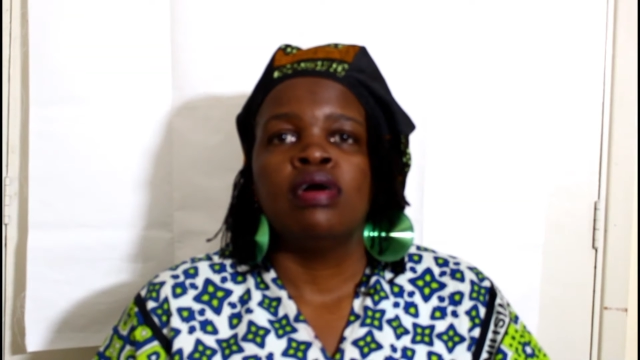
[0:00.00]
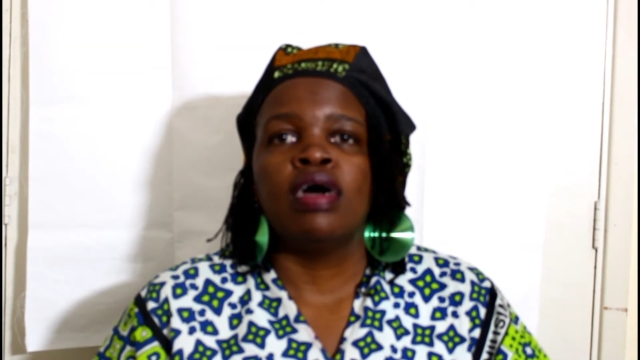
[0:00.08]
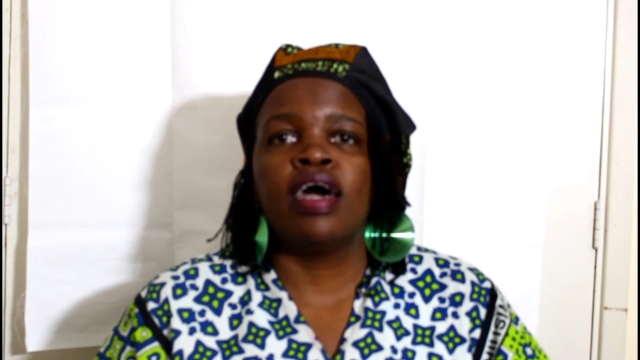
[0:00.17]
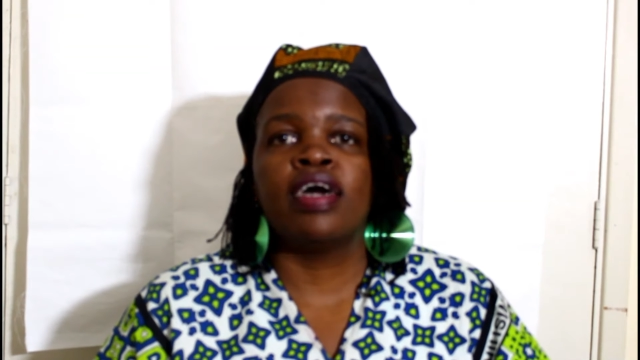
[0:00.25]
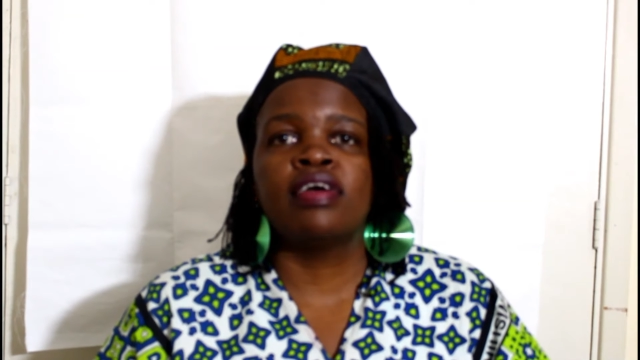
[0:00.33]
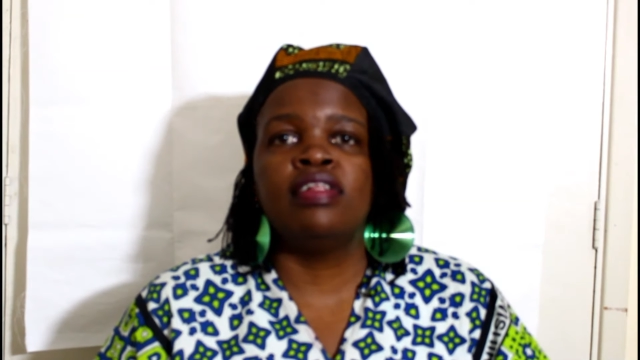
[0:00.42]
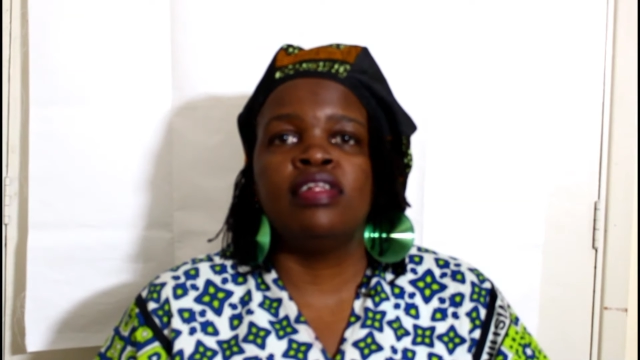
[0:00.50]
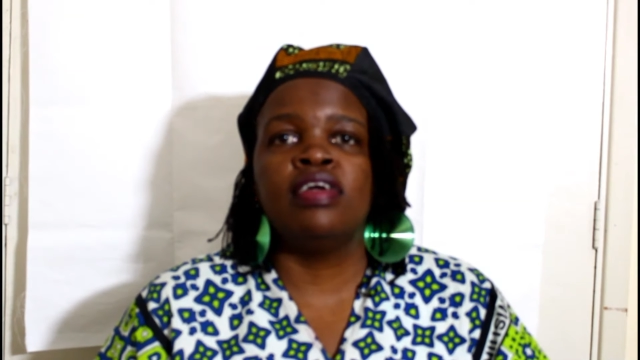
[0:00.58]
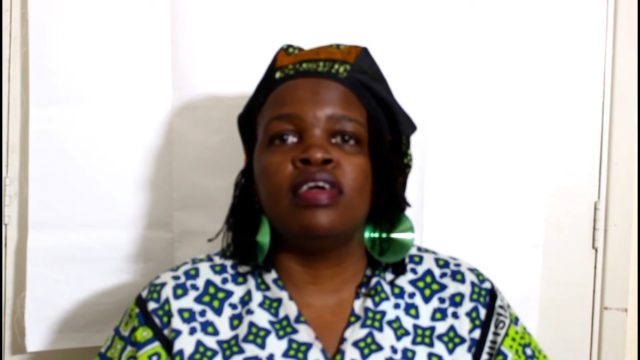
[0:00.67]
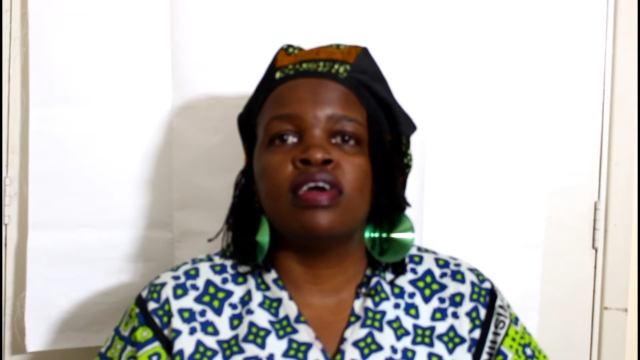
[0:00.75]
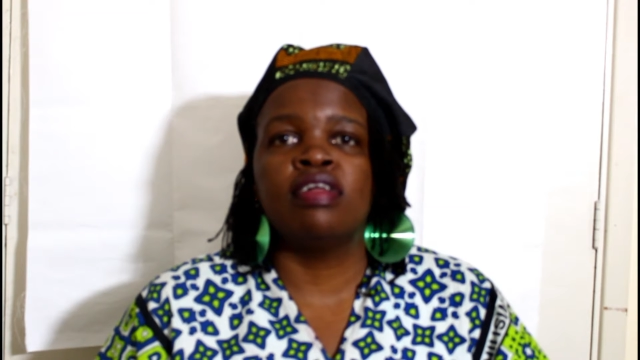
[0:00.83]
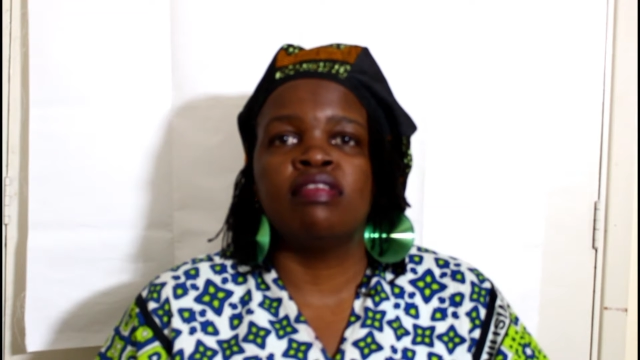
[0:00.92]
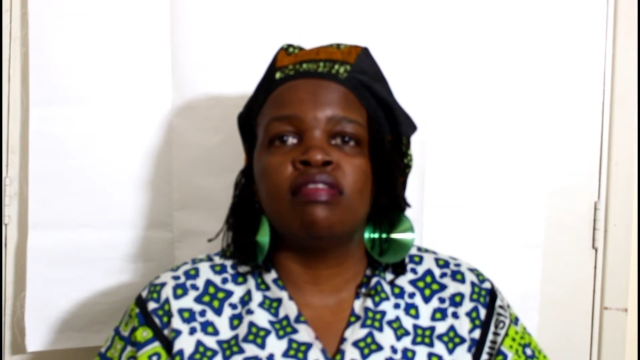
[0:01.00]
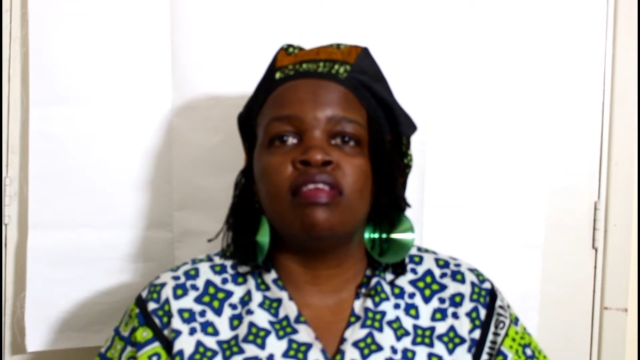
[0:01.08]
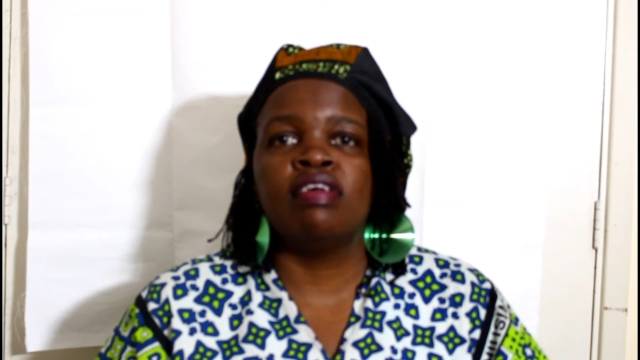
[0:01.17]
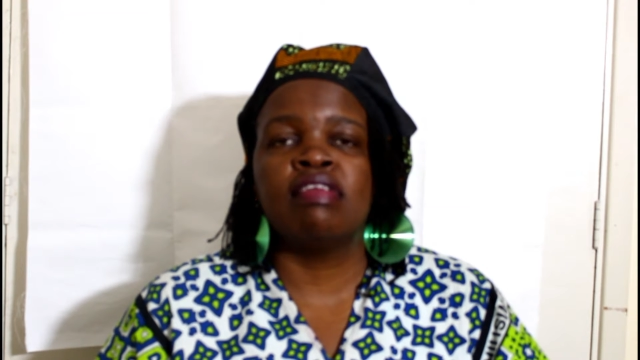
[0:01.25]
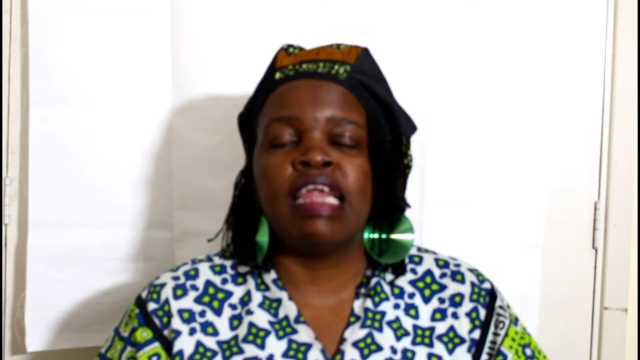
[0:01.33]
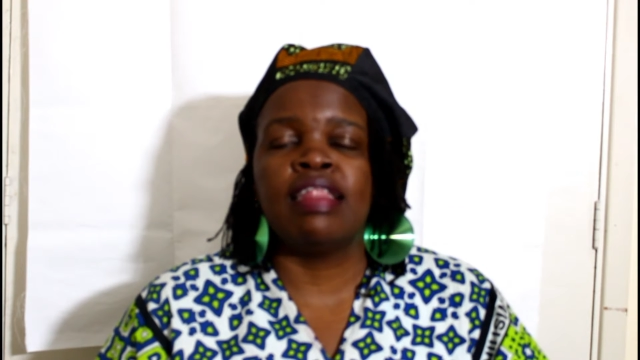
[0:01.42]
acting and
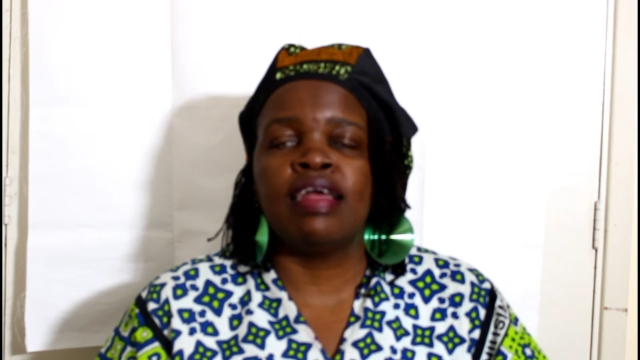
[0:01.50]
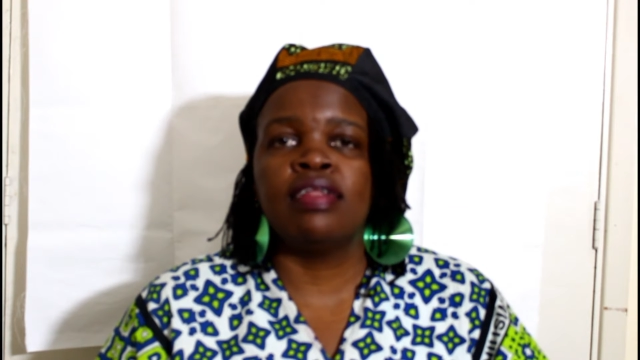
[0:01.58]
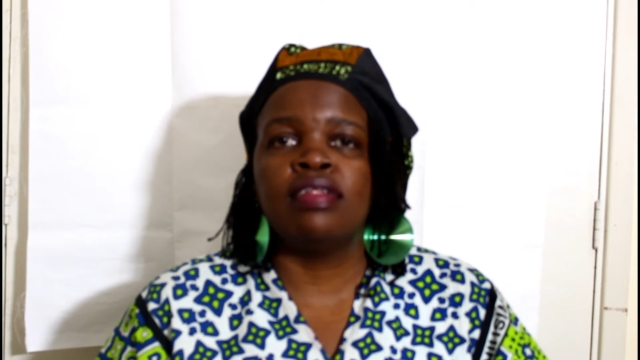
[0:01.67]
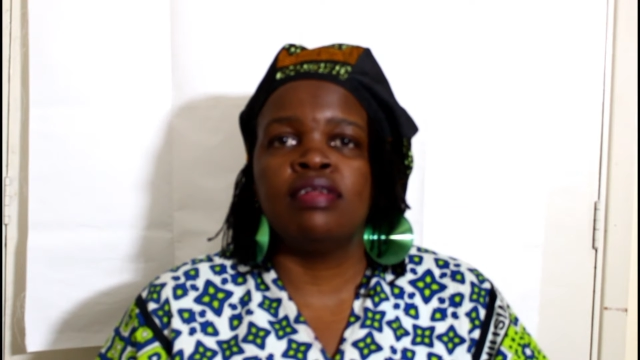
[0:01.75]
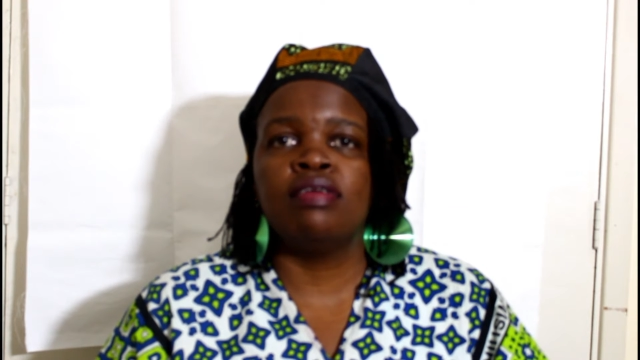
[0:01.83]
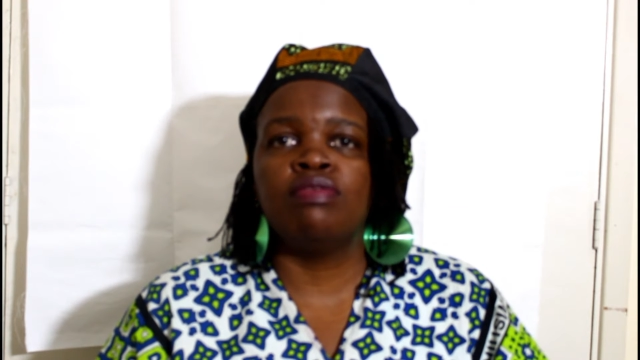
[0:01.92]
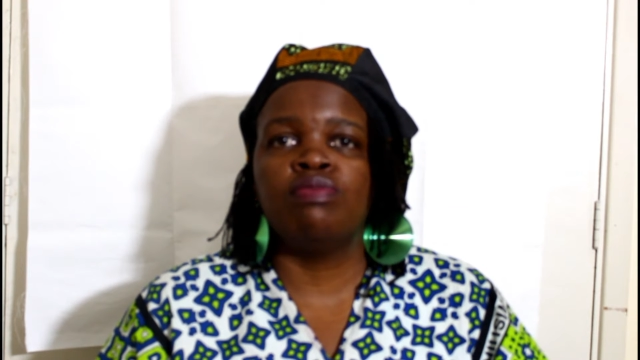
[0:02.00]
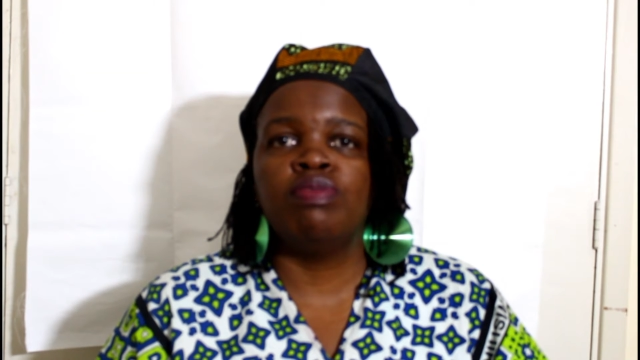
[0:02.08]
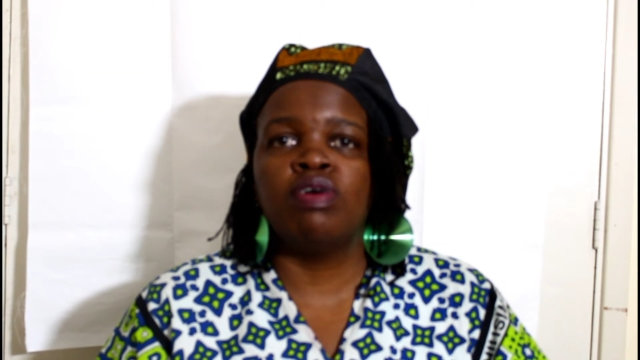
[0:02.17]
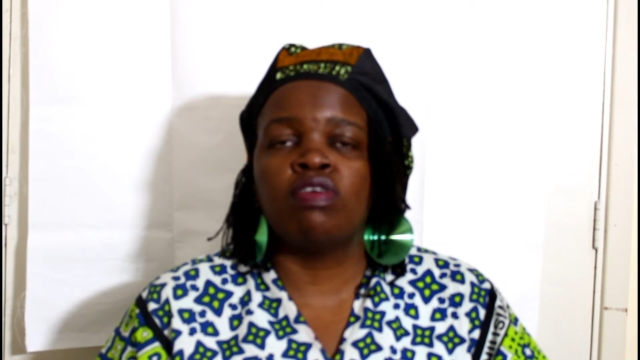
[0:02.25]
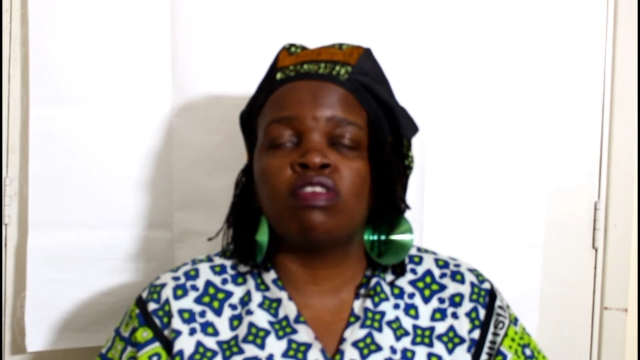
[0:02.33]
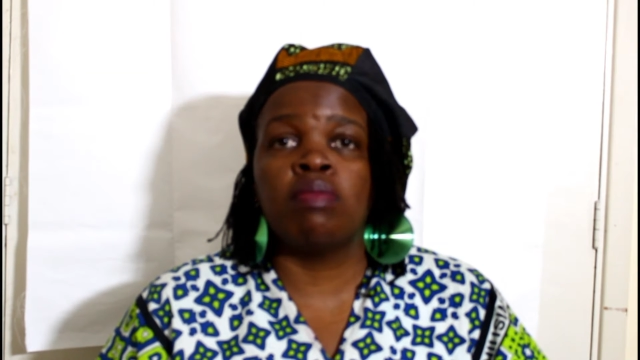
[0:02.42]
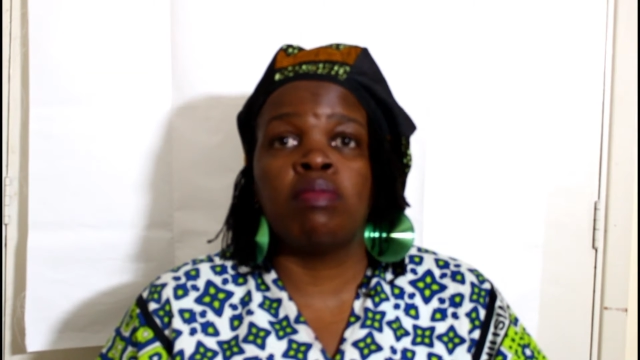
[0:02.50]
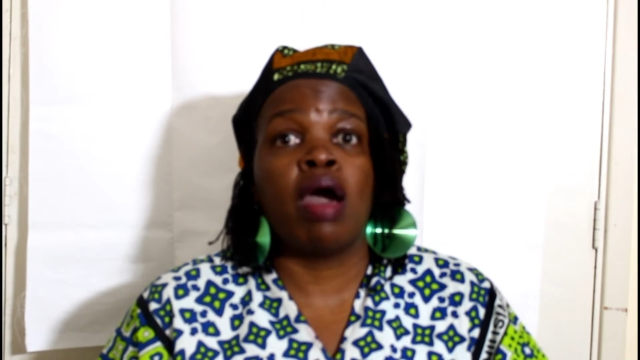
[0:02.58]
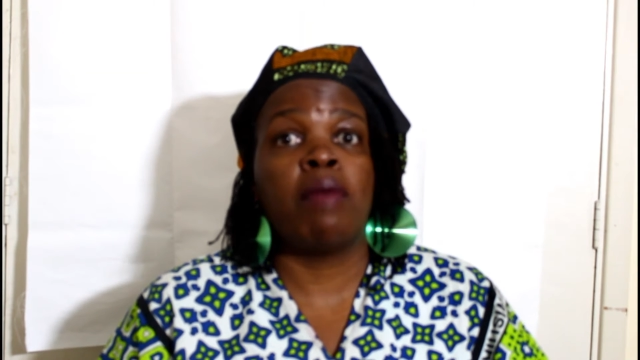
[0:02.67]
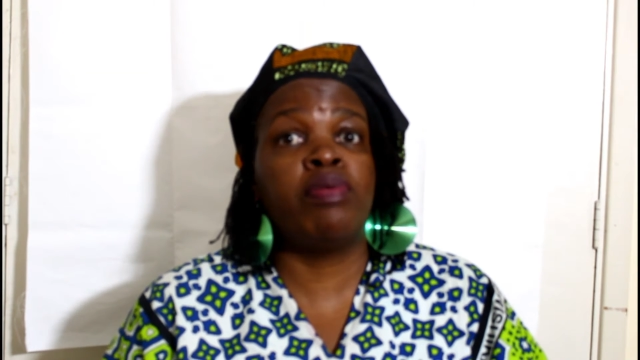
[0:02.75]
things like that it would be awesome